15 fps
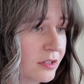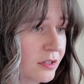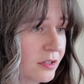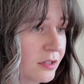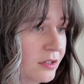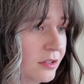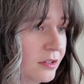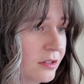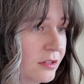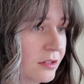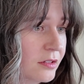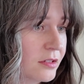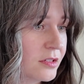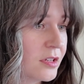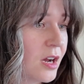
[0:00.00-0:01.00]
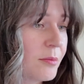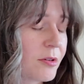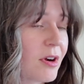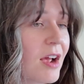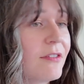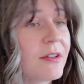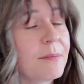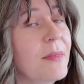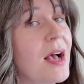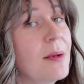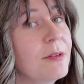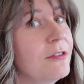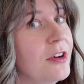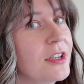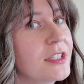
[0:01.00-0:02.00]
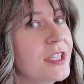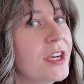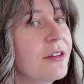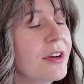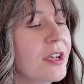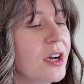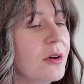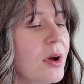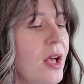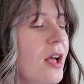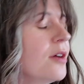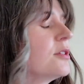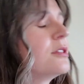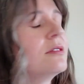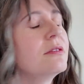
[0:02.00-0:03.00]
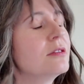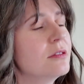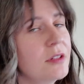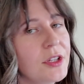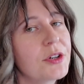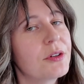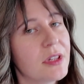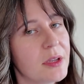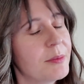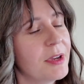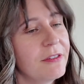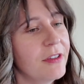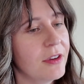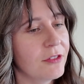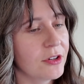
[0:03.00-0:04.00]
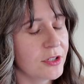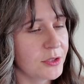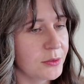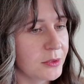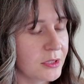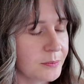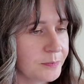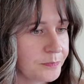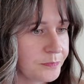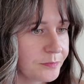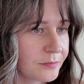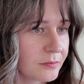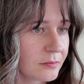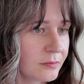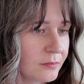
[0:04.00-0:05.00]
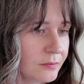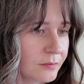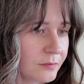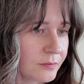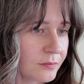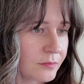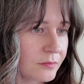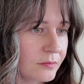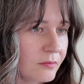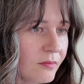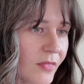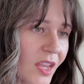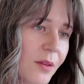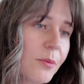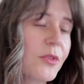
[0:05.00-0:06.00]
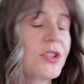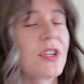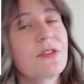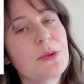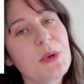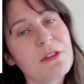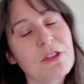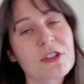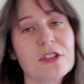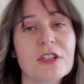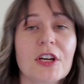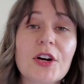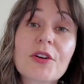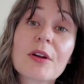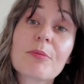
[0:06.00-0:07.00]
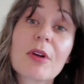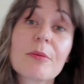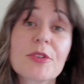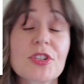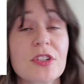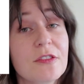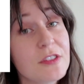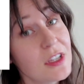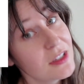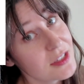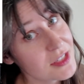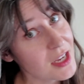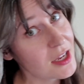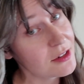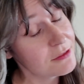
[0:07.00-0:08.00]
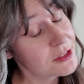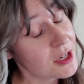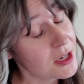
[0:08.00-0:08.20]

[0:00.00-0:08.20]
the Topographic Map of Ontario. Literally my favorite tool. We just have to wait for it to load. I probably should have done this ahead of